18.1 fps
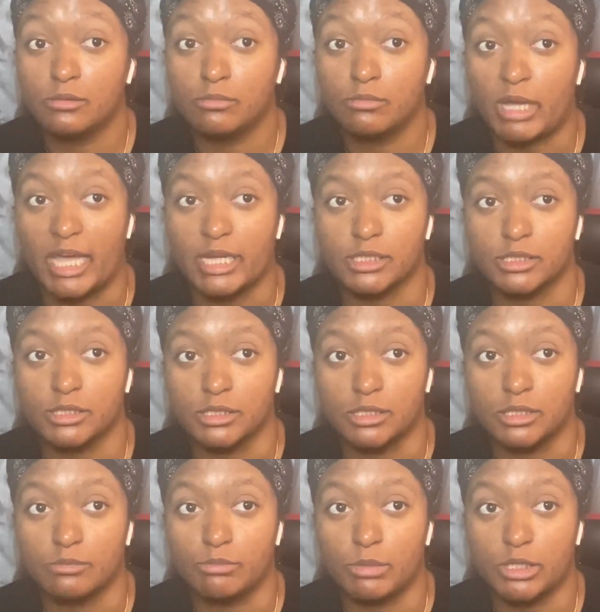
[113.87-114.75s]

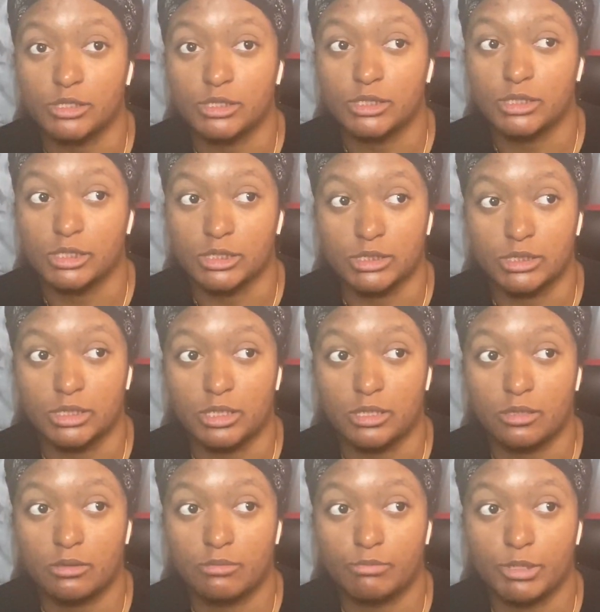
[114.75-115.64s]
Actually, March
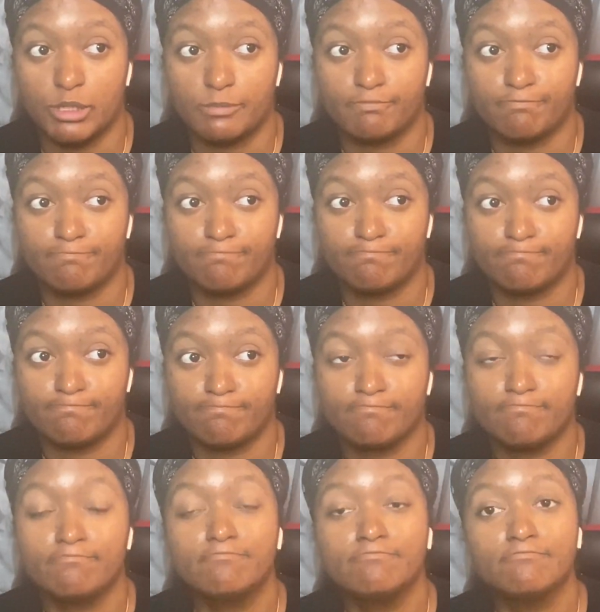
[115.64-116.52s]
16th,
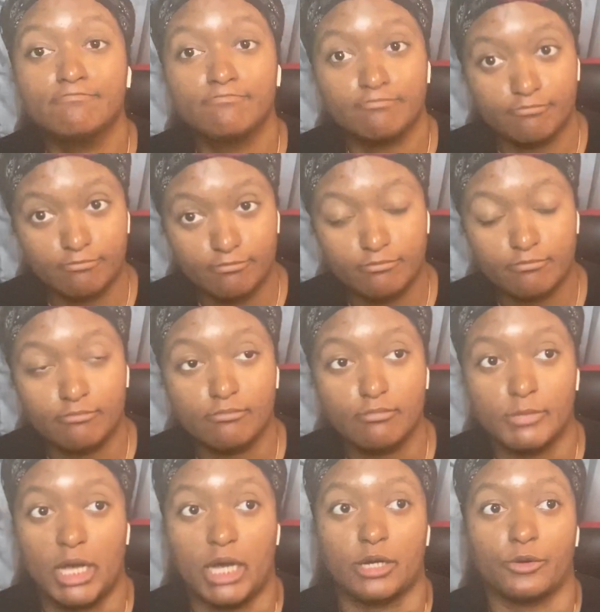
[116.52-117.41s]

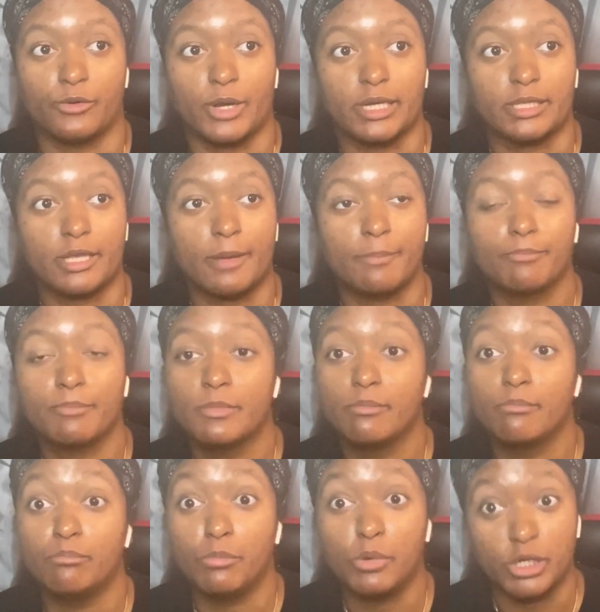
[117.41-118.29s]
but I'll correct that.
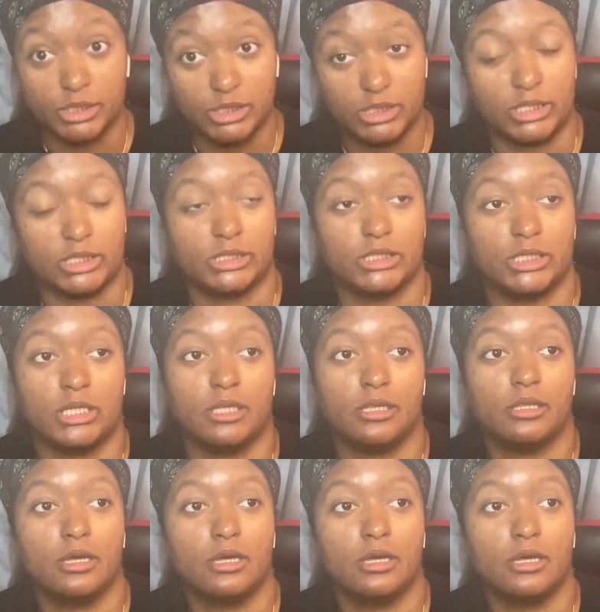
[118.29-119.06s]
March 16th